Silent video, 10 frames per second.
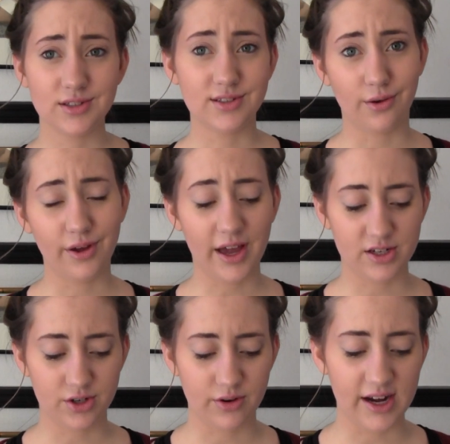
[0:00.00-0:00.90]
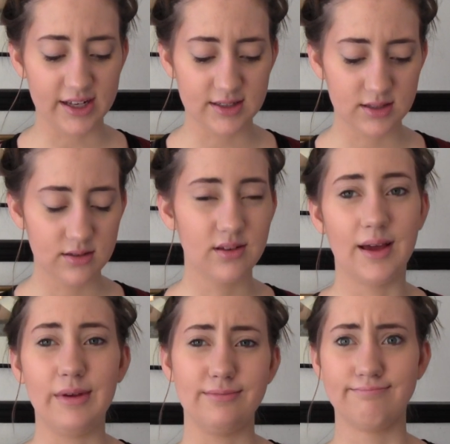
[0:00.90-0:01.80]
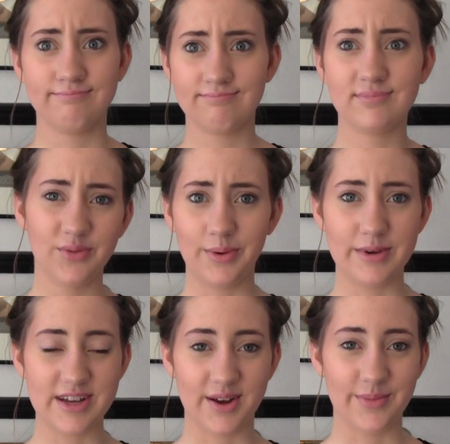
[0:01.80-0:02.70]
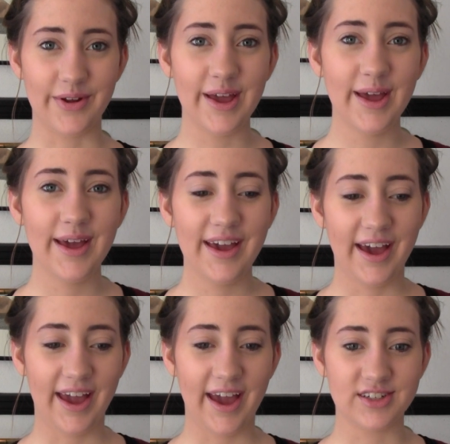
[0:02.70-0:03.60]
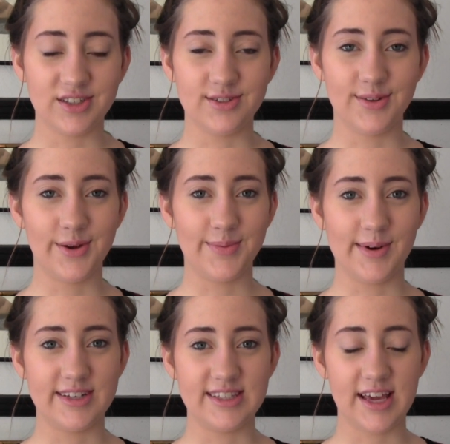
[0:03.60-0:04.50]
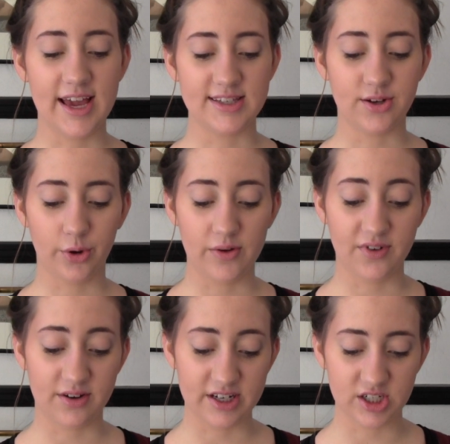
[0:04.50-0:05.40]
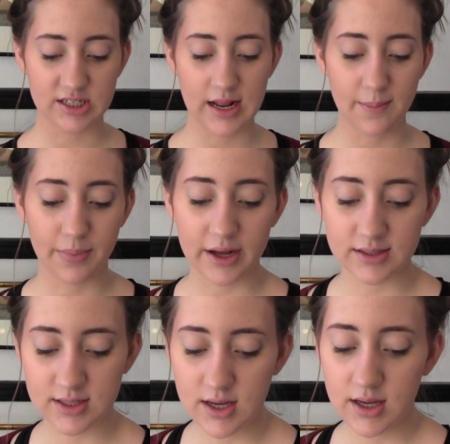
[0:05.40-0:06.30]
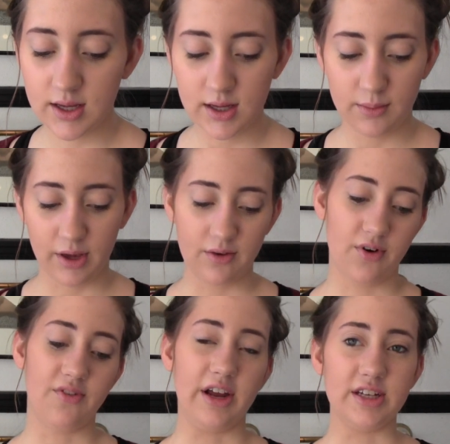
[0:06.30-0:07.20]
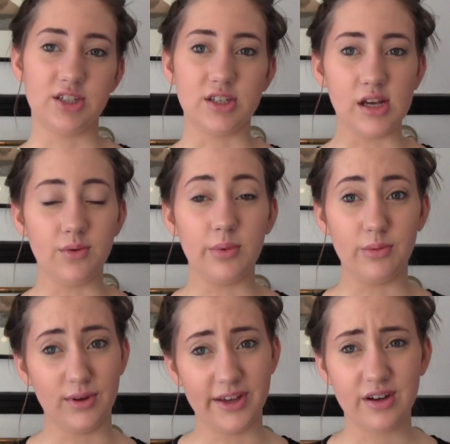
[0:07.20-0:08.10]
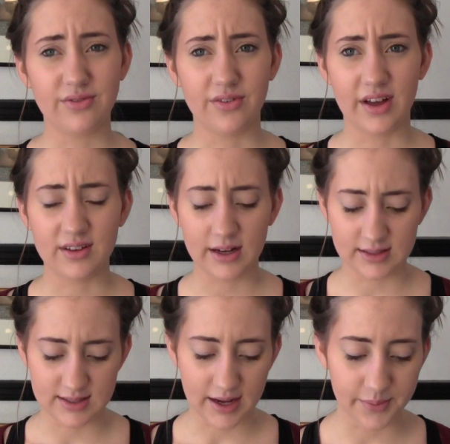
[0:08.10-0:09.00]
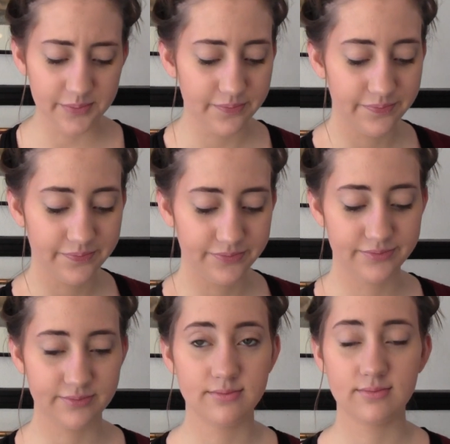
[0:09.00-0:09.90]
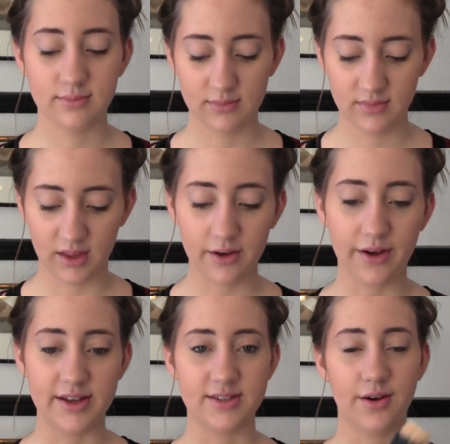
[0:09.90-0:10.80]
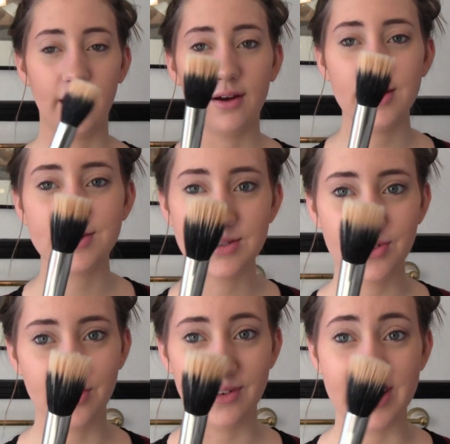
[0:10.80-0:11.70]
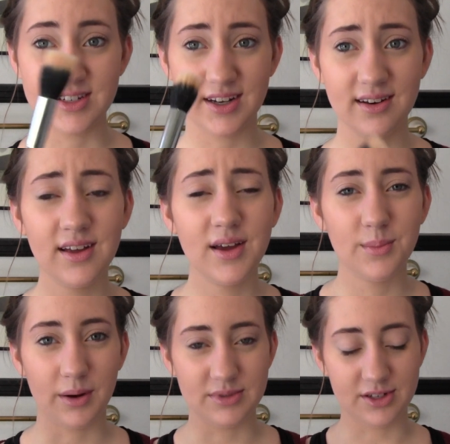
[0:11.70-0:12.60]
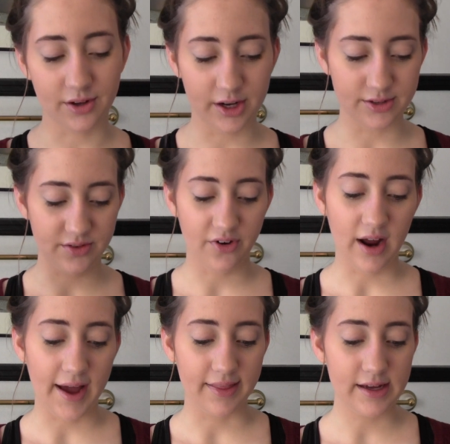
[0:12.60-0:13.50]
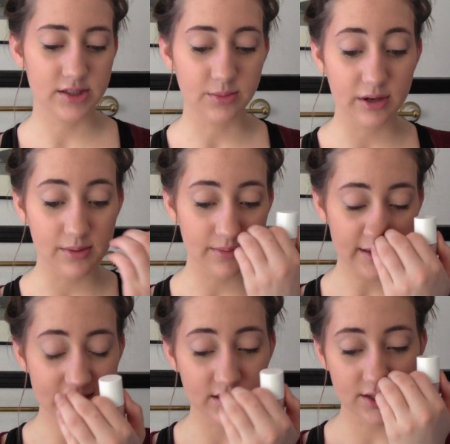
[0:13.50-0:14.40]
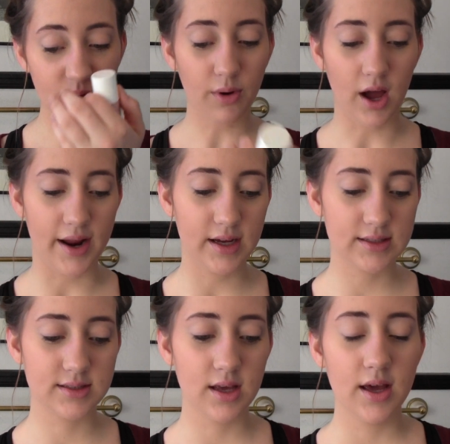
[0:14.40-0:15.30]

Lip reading: used a Sonia Kashuk Radiant, what am I talking about? I actually used a Laura Mercier Silk Cream Foundation today, but Makeup Forever HD would be really good for Valentine's Day. Okay, so I already used this for foundation, but I'm still going to use it for a highlight. So I'm going to be mixing two products.